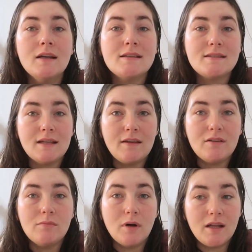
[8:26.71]

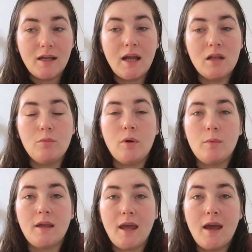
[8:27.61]
saving money anywhere
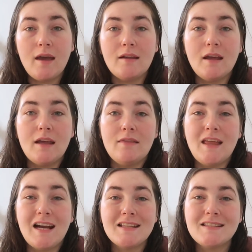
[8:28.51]
we can and
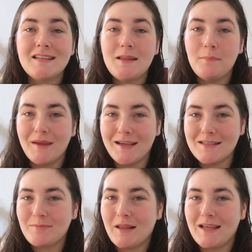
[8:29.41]
that is like the
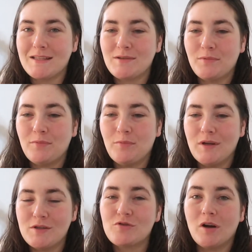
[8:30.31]
biggest place
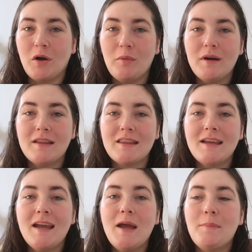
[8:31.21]
we struggle with
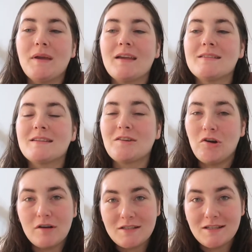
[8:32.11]
because it
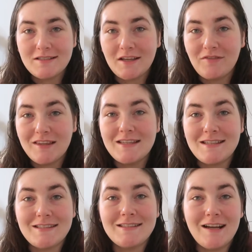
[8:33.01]
costs us like 50
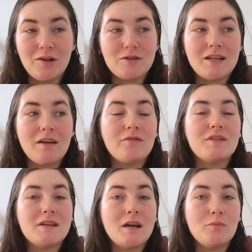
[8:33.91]
60 dollars
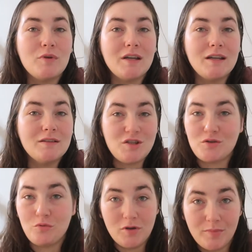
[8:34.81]
every time we
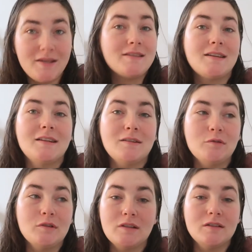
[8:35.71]
just order pizza
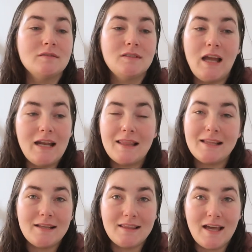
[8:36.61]
or
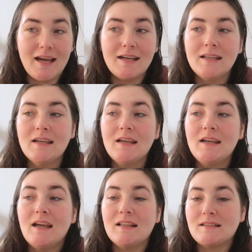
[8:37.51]
anything like that
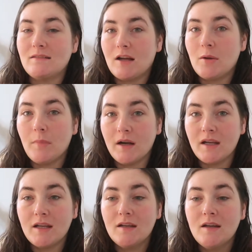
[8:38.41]
it's a lot of
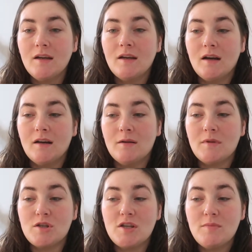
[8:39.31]
money um,
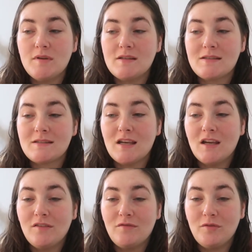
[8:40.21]
the cheapest
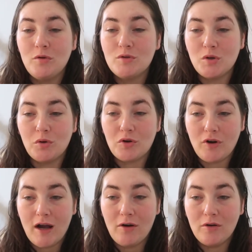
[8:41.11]
food to
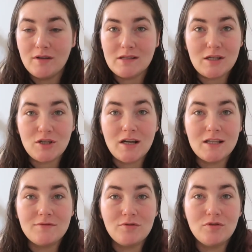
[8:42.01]
order out is like
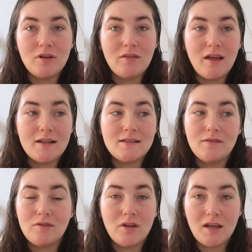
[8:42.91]
chinese food and that's
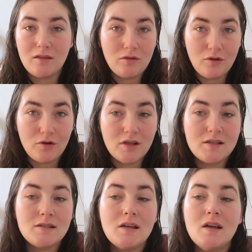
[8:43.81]
even like in the
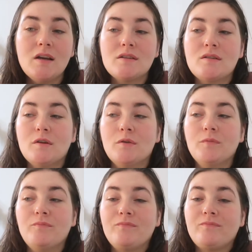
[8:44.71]
30s
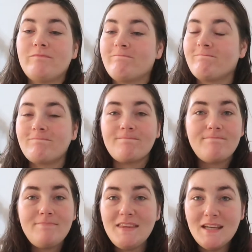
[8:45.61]
so
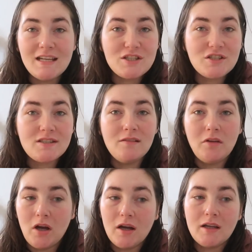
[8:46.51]
it's just a
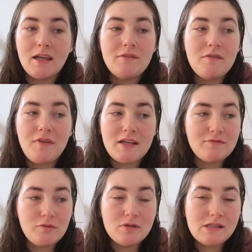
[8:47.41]
lot. Even
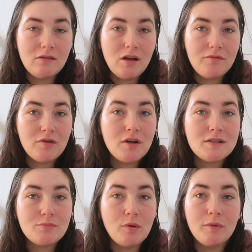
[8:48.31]
fast food is a lot for
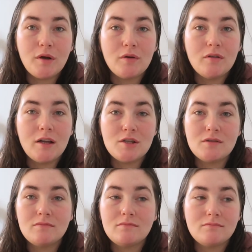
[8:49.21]
us when we go to like
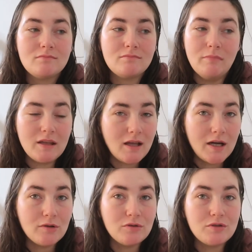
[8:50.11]

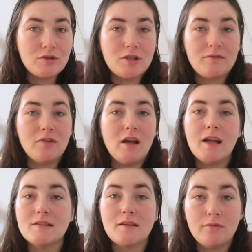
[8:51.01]
McDonald's or
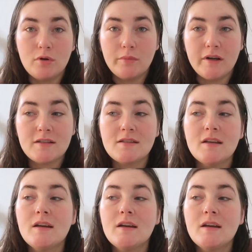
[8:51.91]
Chick-fil-A, it's like 40 bucks.